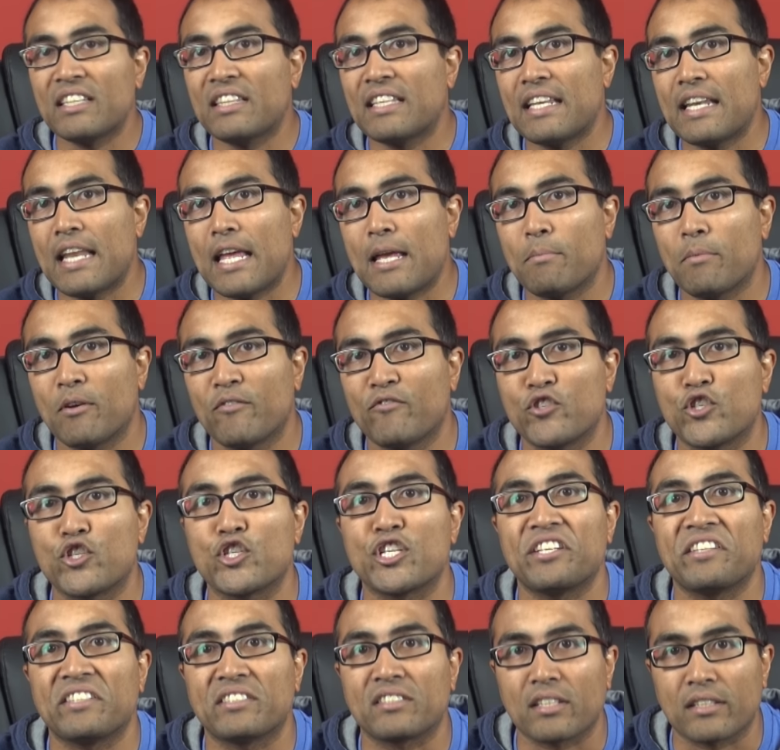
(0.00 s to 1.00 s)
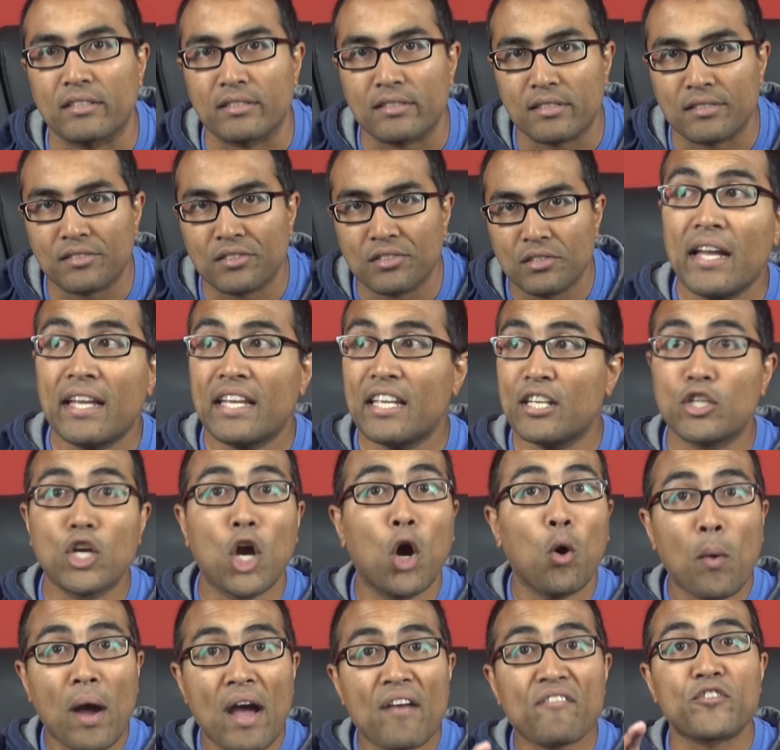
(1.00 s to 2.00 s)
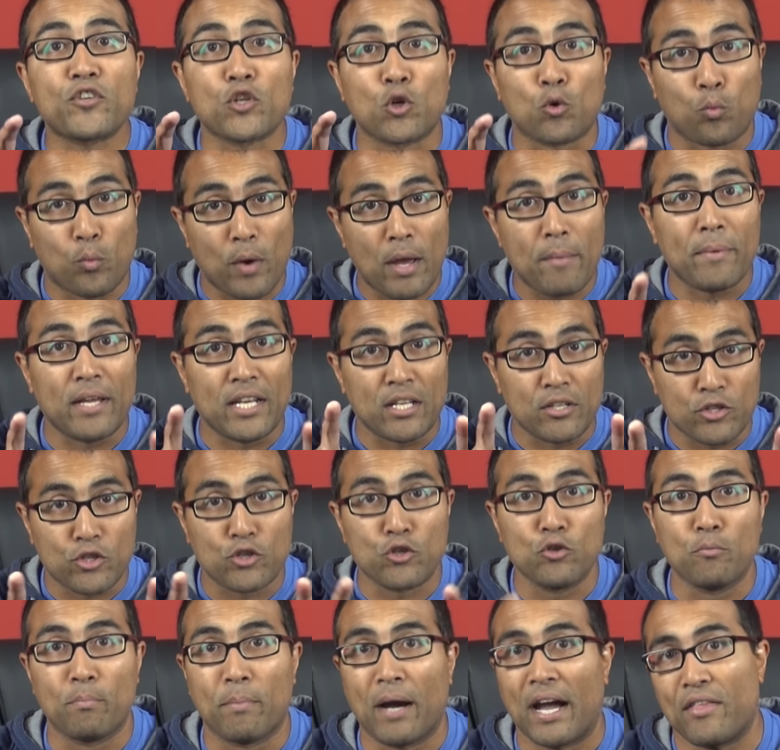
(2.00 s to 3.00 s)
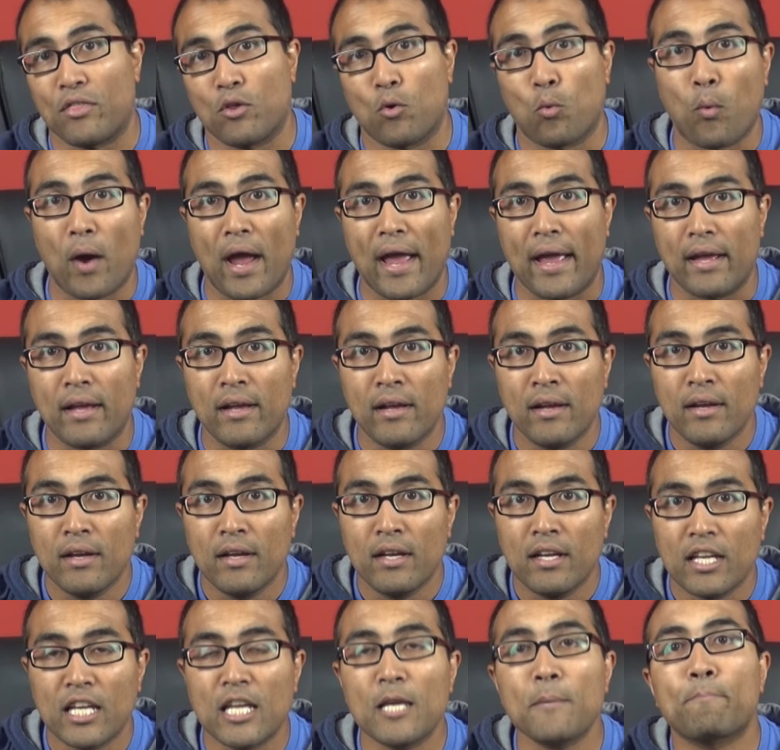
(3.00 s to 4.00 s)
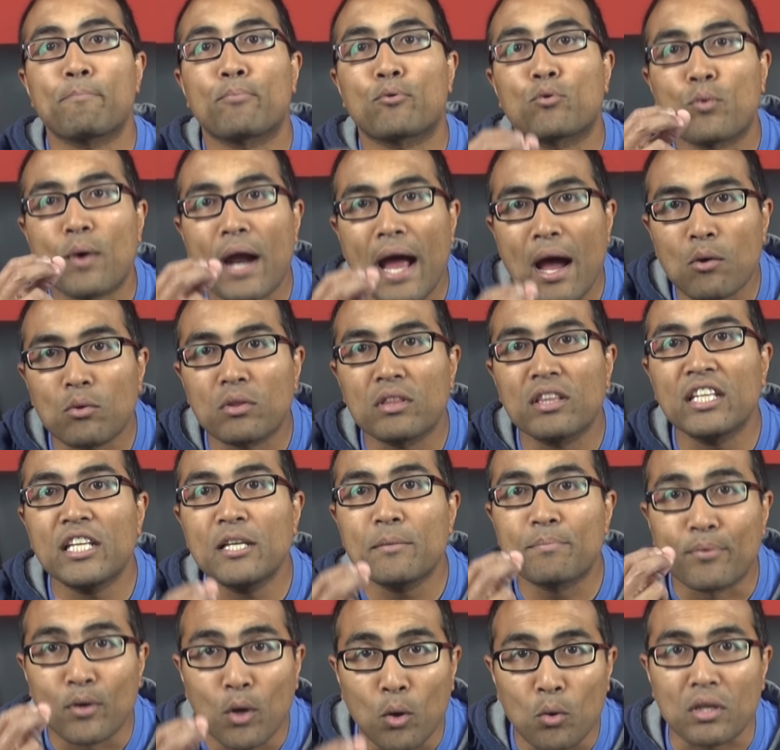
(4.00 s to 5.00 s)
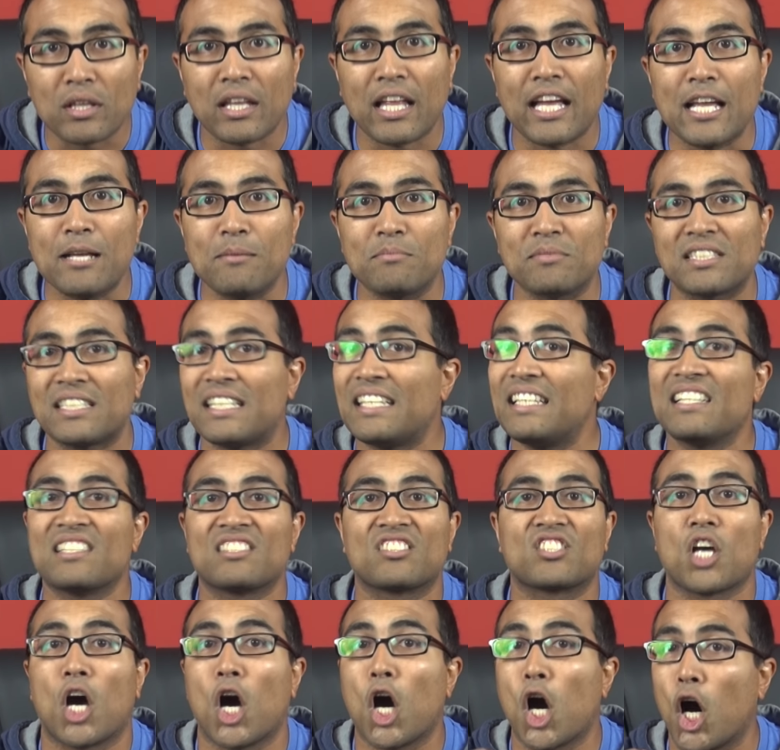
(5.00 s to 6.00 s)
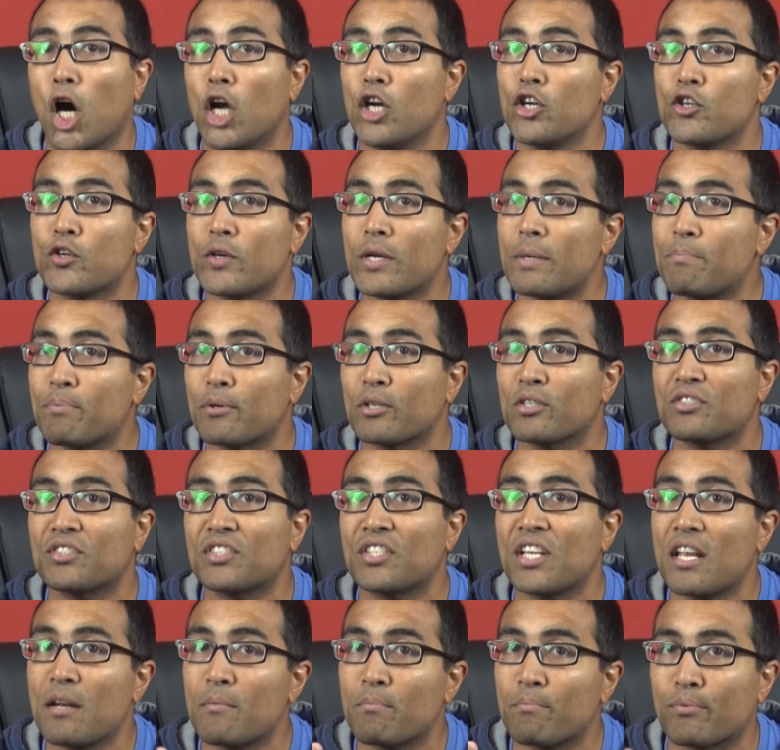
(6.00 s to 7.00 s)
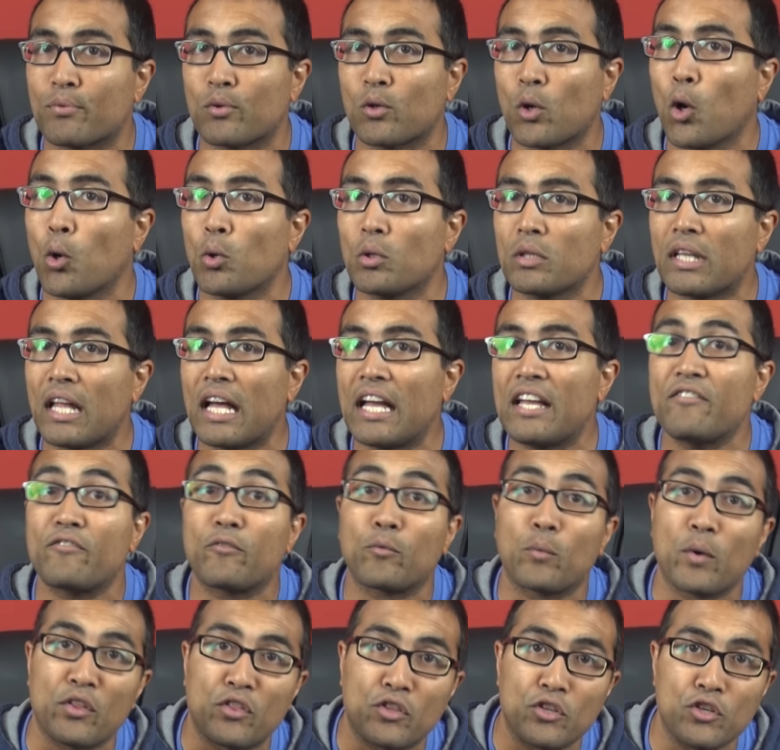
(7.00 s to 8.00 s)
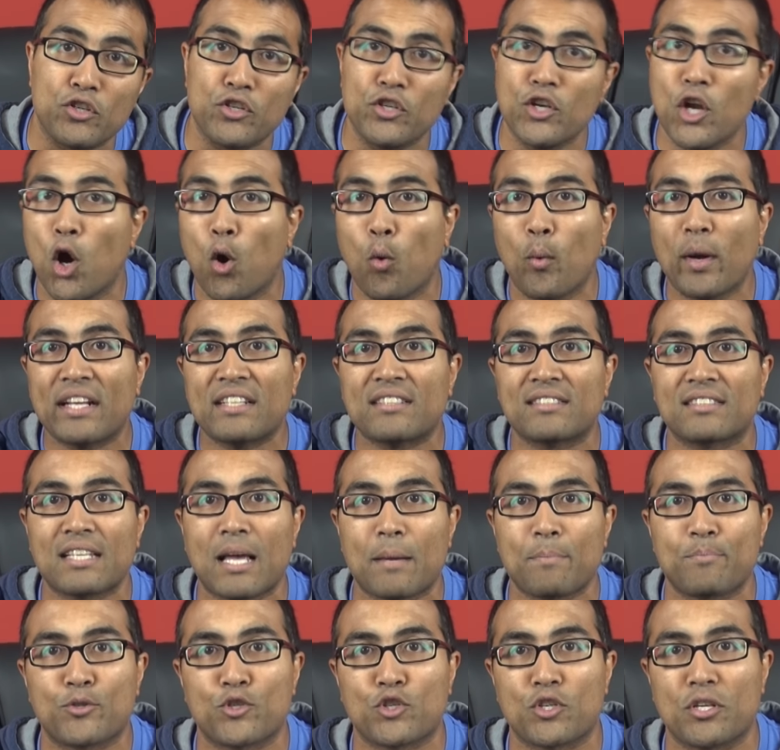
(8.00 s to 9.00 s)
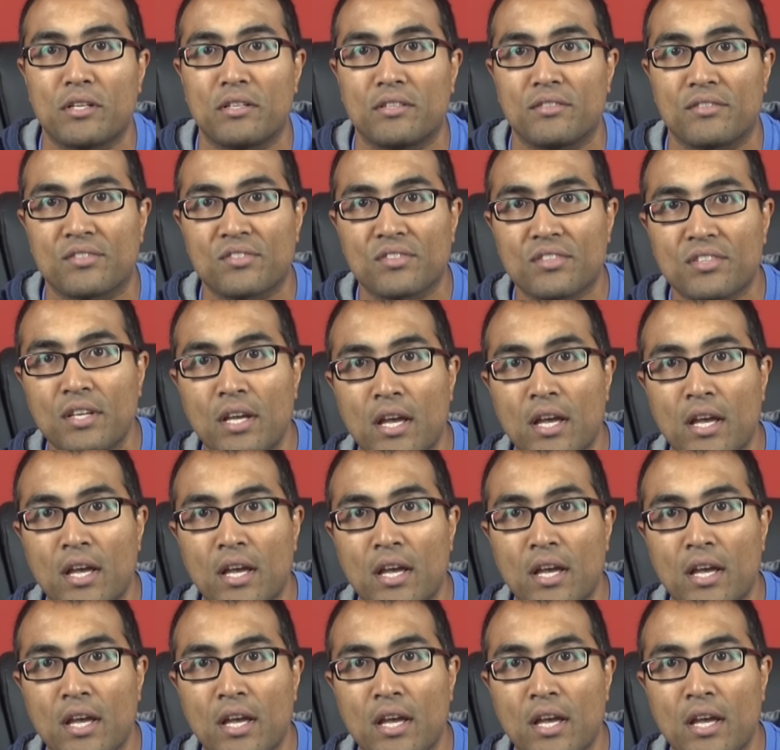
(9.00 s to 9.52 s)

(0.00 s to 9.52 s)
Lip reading: in the name of Jesus. He'd go after women too, by the way. He proudly proclaims he is 100% pro-life with no exceptions,